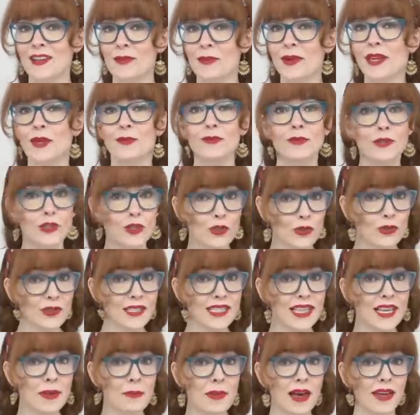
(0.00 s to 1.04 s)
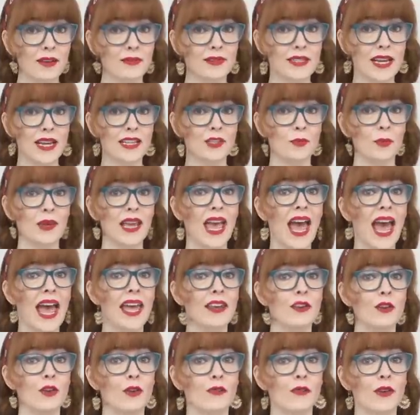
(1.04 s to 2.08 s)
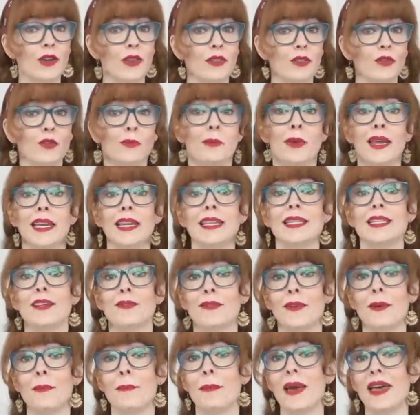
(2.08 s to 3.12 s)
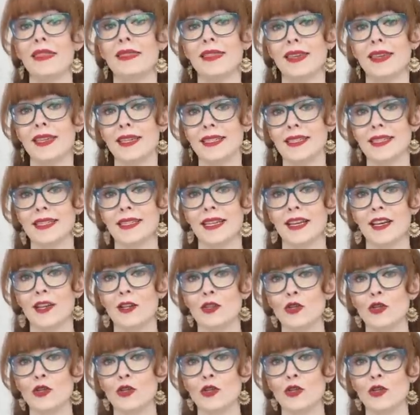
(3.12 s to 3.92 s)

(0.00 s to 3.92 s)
We can reduce the amount of data we hand over through many different methods.